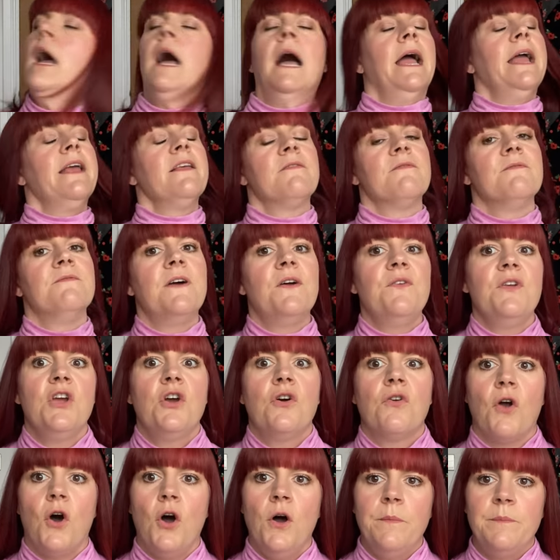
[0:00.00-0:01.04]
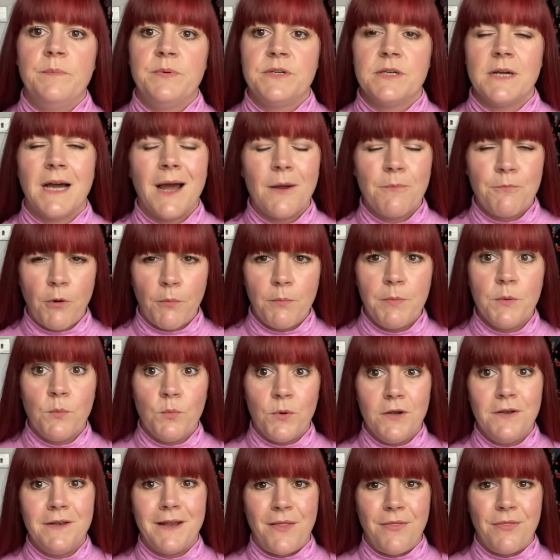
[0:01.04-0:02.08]
It's very cropped. I probably
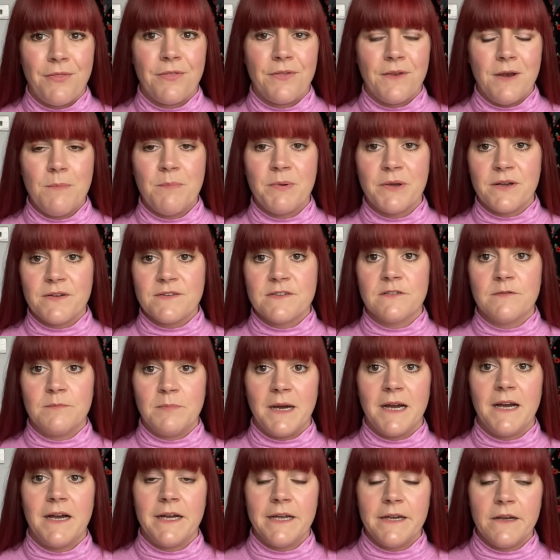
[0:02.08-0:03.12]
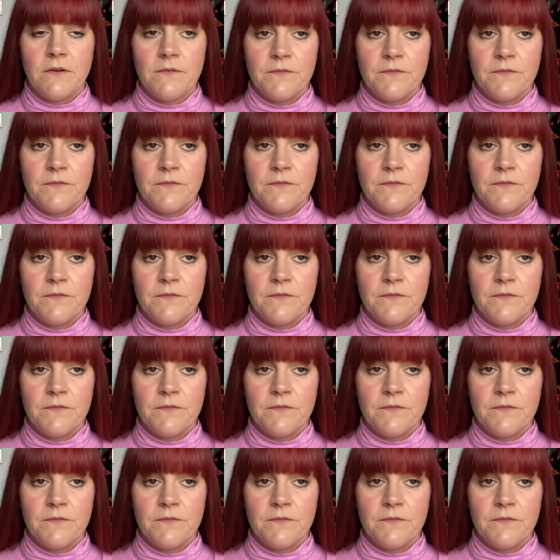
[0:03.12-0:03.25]
will lengthen it because of my height,